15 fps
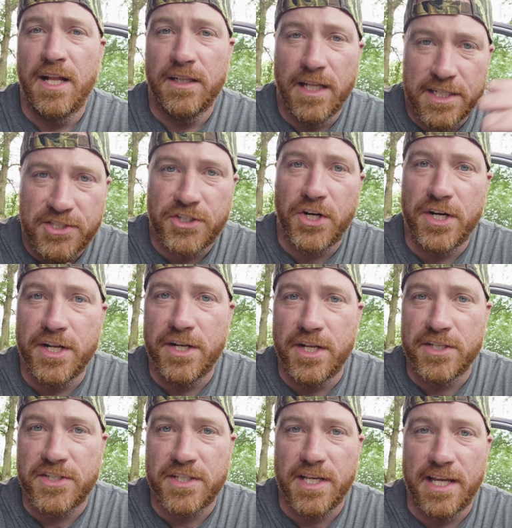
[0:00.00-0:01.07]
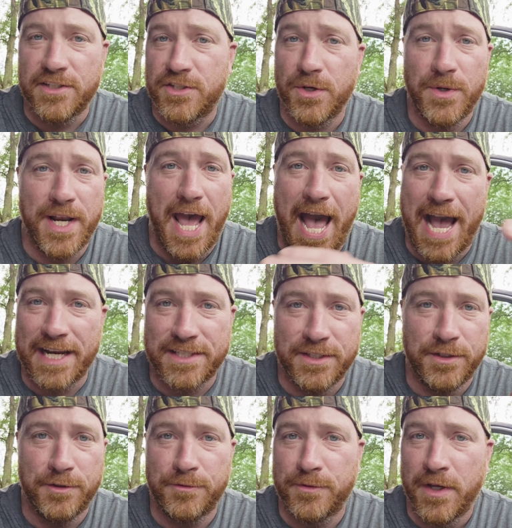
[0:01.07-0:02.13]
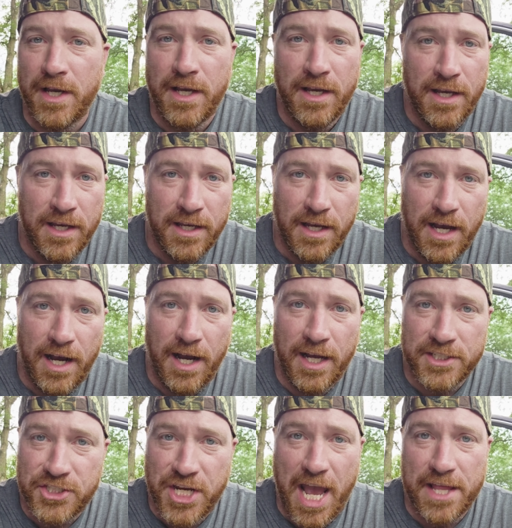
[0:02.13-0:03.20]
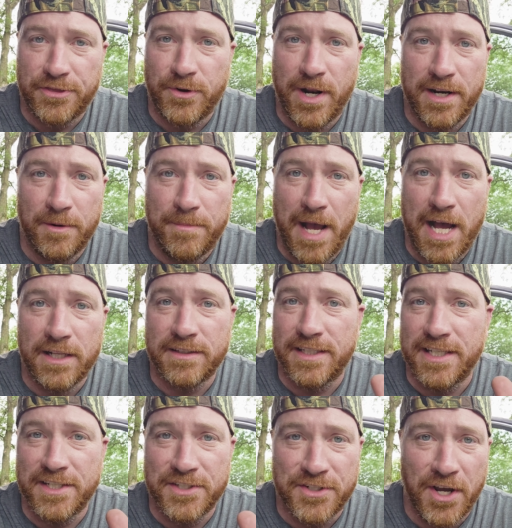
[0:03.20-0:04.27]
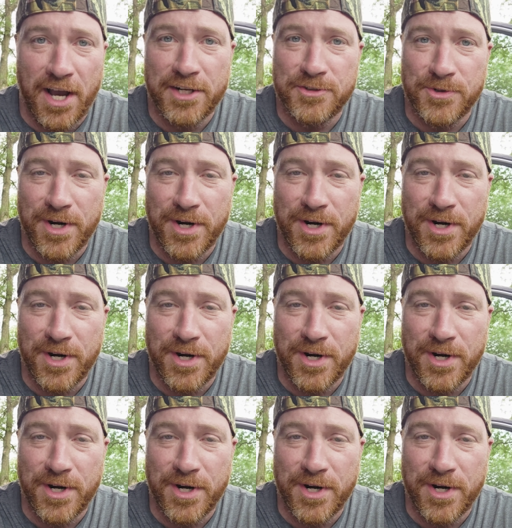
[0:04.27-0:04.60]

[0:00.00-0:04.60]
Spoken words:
Let's turn this into an active chat thread about these Dodge